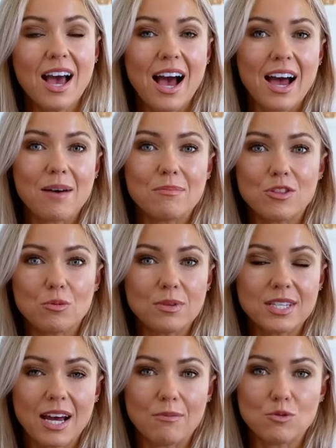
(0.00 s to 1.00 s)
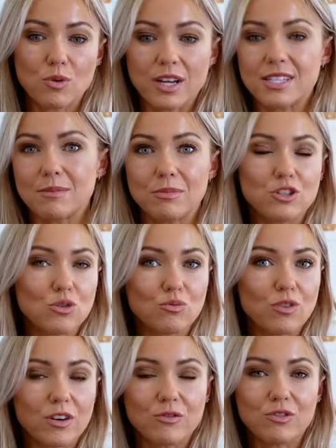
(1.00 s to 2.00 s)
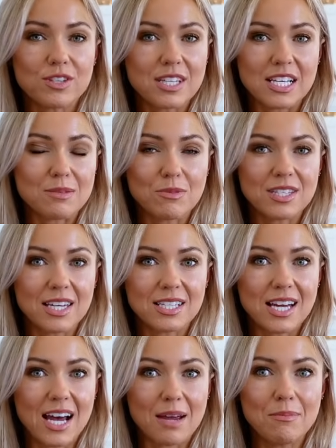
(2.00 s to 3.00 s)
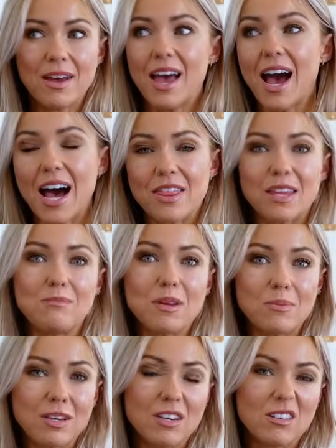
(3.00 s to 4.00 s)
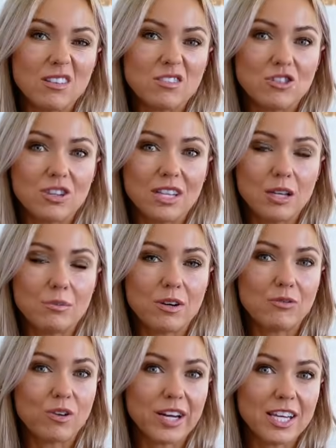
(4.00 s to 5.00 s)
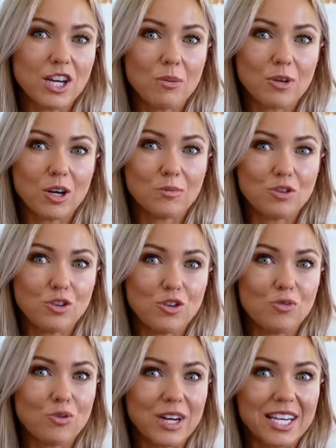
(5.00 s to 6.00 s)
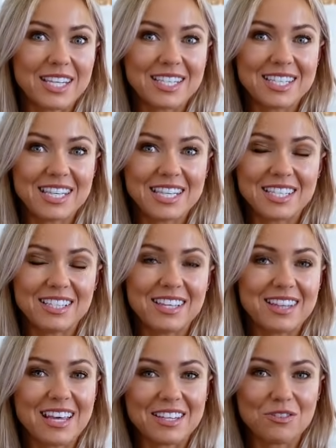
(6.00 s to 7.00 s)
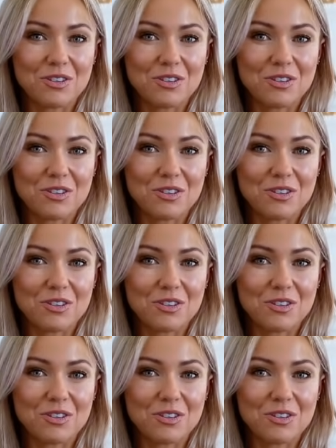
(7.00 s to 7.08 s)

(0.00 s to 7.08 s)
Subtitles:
There'll be times where I simply don't run for 6 months at a time and then maybe do a little bit of running coming up to running season, that